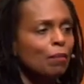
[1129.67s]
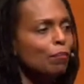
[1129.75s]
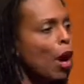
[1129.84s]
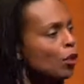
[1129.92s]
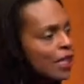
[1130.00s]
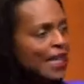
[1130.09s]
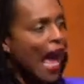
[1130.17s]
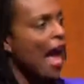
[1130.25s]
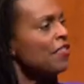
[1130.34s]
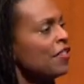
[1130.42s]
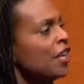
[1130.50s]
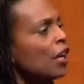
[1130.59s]

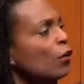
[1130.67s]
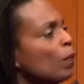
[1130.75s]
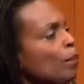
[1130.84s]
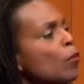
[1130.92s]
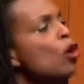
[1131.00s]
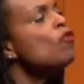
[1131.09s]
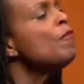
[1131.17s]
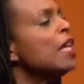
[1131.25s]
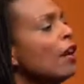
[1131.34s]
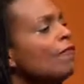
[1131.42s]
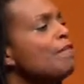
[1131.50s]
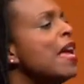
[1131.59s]
multi-ethnic
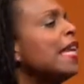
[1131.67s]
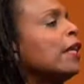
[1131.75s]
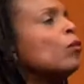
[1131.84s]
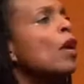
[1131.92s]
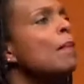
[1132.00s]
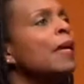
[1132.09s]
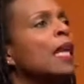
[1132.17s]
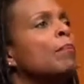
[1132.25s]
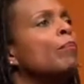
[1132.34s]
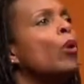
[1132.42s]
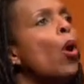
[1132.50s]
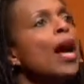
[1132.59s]
movement of men and women
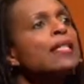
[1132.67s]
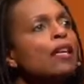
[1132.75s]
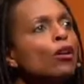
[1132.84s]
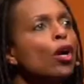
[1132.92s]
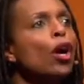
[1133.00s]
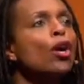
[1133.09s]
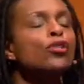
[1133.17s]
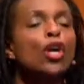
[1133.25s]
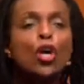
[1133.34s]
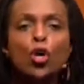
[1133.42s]
and boys and girls